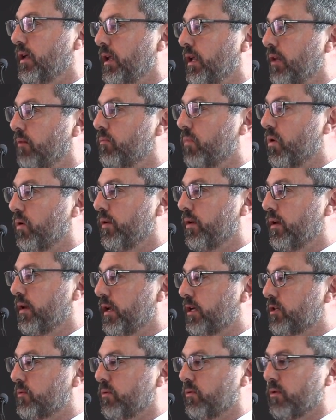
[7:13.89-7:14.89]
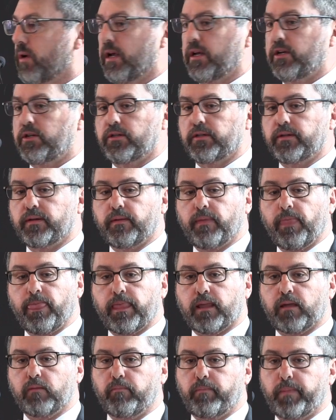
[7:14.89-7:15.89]
in modern exploration
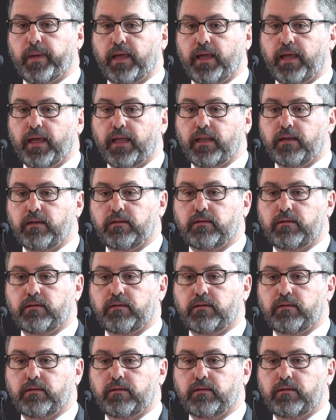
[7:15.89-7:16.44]
compared